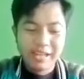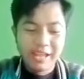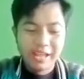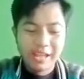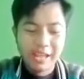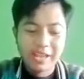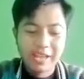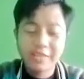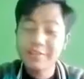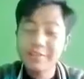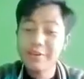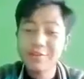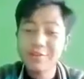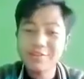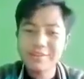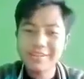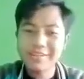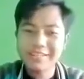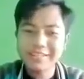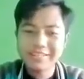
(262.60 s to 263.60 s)
and young
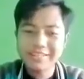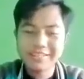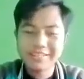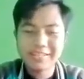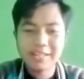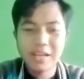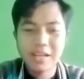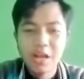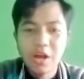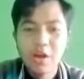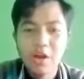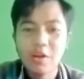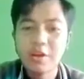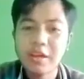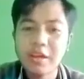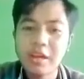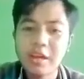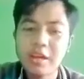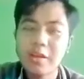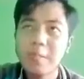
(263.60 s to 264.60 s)
learners.
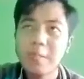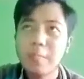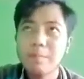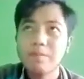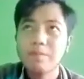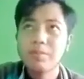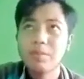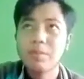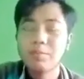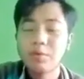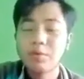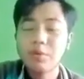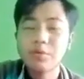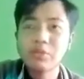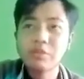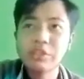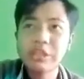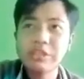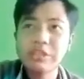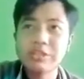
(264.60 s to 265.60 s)
Okay, the
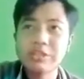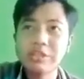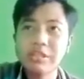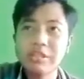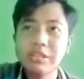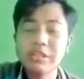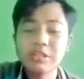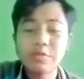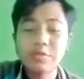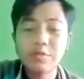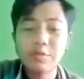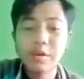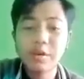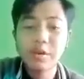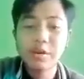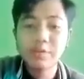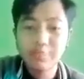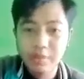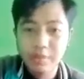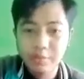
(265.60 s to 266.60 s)
pronunciation is a
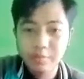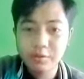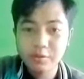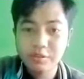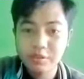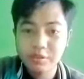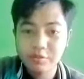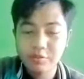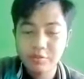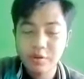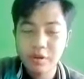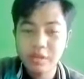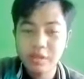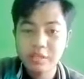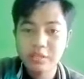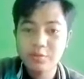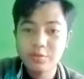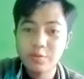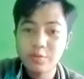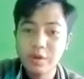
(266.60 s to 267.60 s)
very important for us.